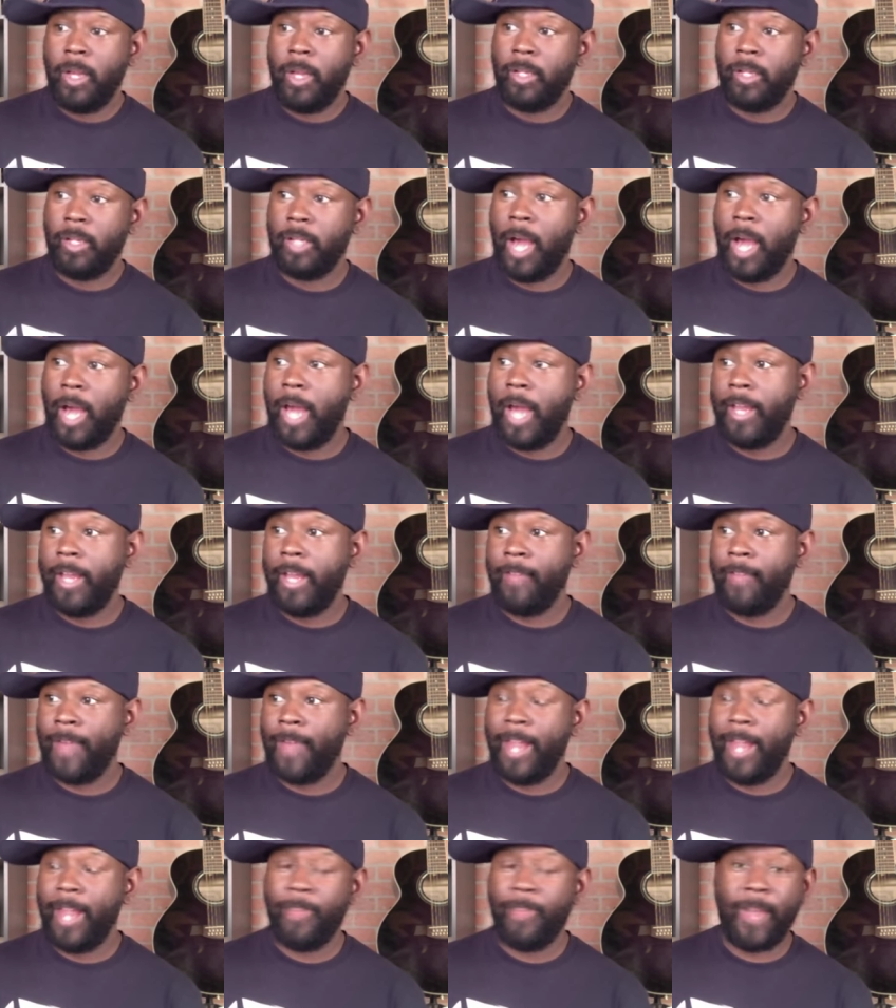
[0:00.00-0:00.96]
God, if
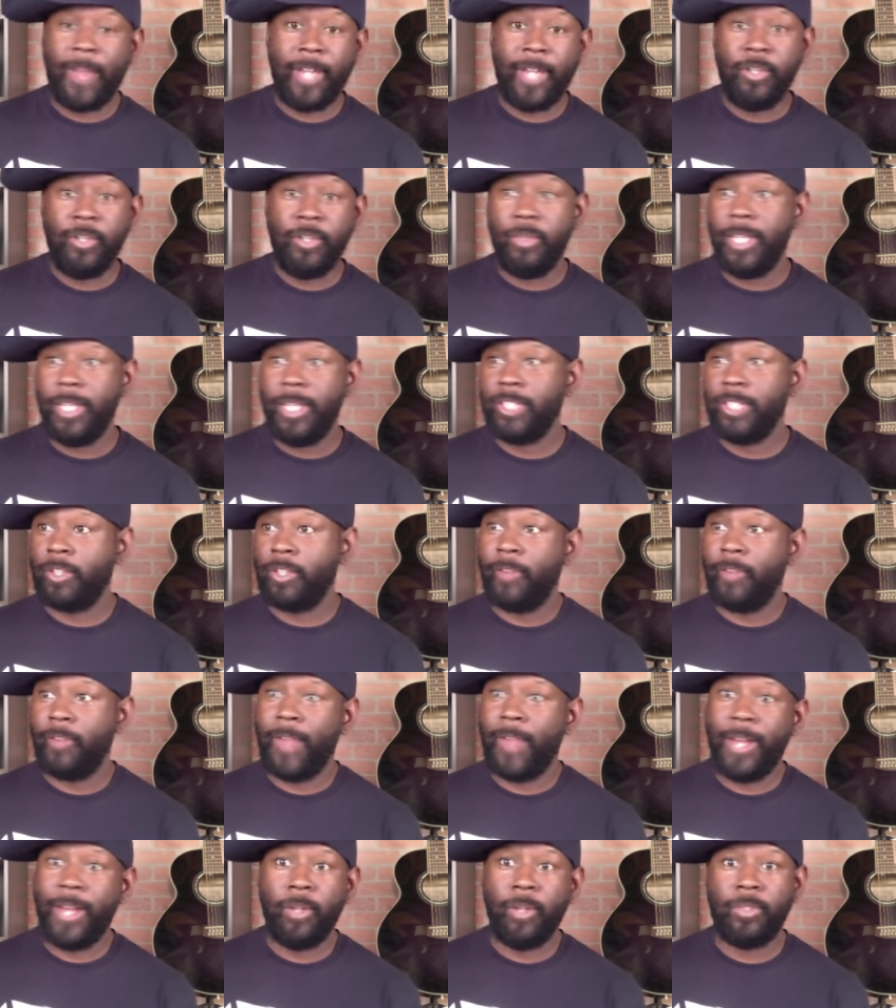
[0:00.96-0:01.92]
I if I do this or if
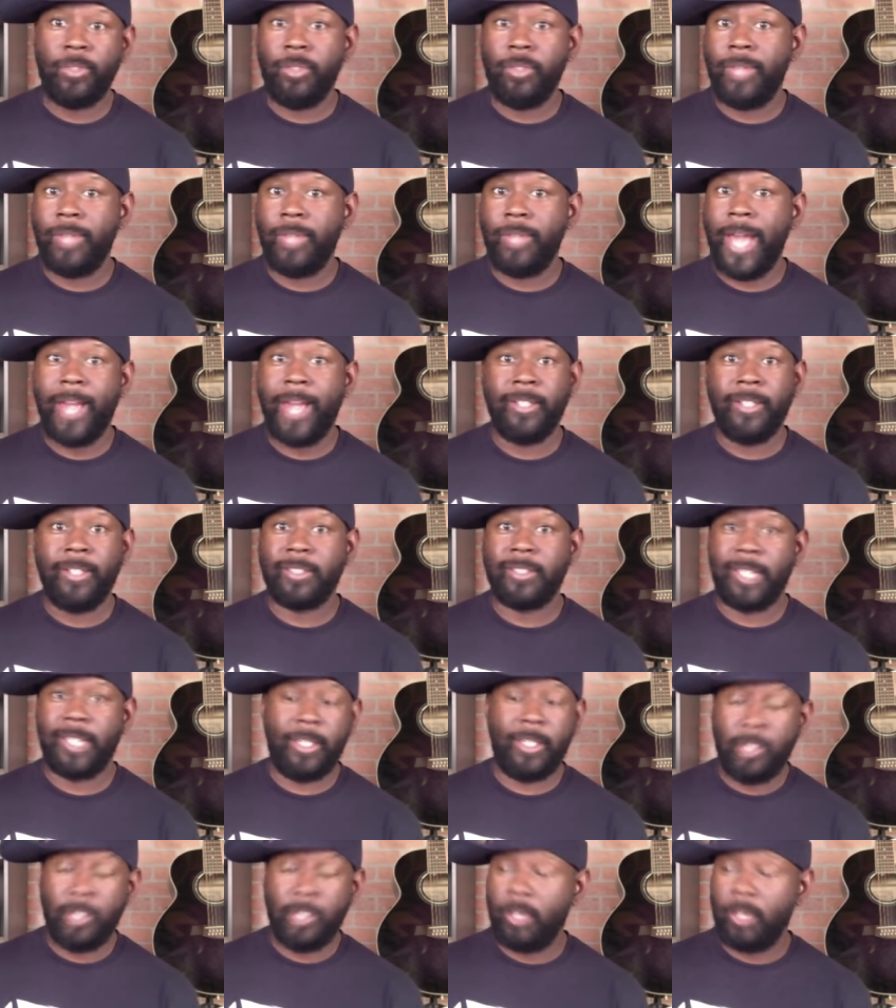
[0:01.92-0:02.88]
I don't do that, it's
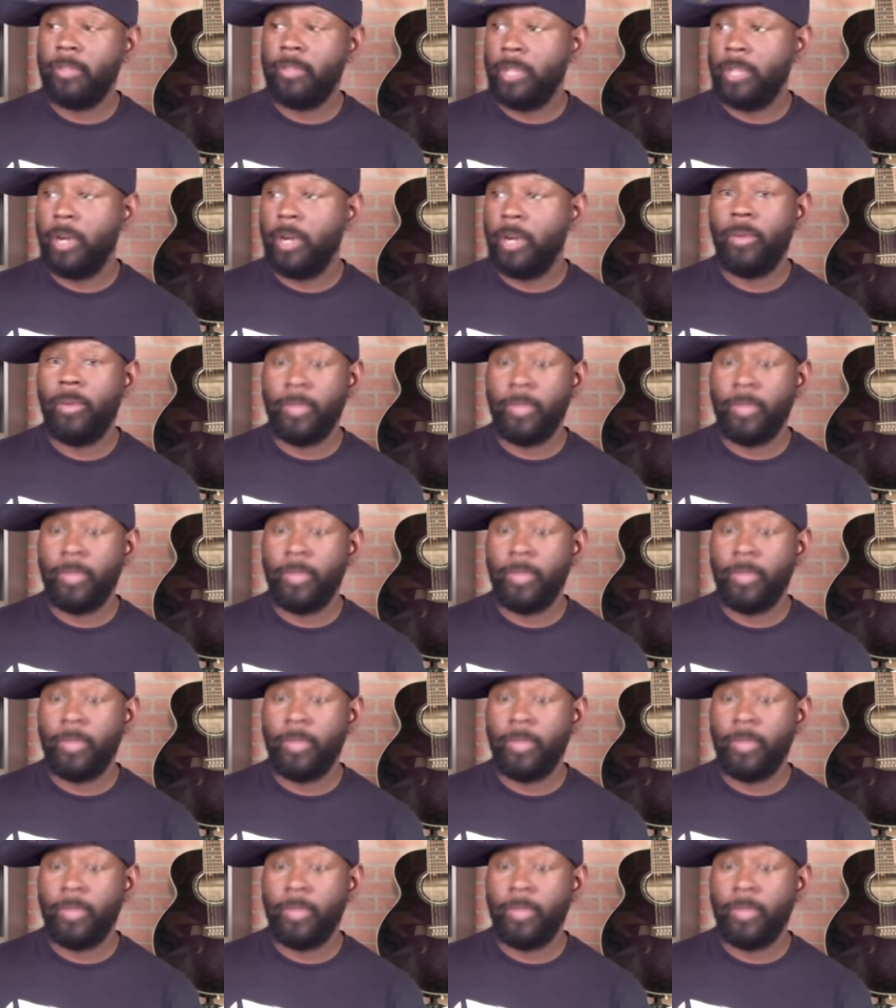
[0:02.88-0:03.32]
like, no, no.